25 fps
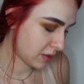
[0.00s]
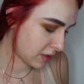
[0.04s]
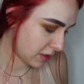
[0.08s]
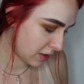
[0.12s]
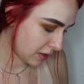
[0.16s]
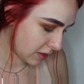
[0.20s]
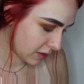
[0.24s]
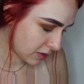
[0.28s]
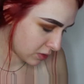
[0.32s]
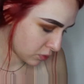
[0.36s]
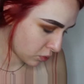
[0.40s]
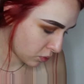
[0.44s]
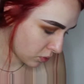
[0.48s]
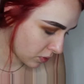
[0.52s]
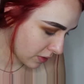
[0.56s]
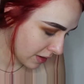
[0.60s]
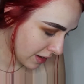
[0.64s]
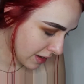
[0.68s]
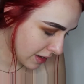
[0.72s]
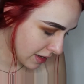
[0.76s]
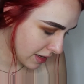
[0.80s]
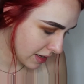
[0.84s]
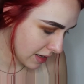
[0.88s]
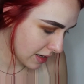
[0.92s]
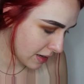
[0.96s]
Everything's
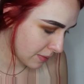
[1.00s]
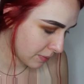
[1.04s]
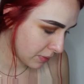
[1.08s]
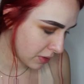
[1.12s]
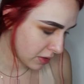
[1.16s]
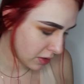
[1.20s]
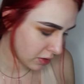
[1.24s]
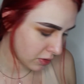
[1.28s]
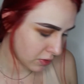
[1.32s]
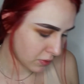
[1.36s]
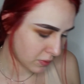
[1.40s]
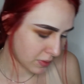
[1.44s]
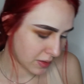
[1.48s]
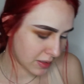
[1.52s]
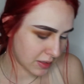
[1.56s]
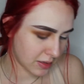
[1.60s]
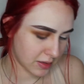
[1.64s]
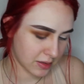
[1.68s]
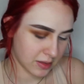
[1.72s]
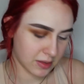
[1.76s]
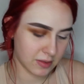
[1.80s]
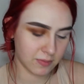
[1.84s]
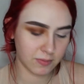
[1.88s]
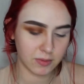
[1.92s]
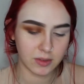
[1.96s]
wet. And I'm going to go
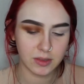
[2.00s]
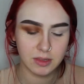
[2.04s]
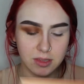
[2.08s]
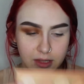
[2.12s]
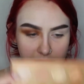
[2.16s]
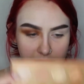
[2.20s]
in with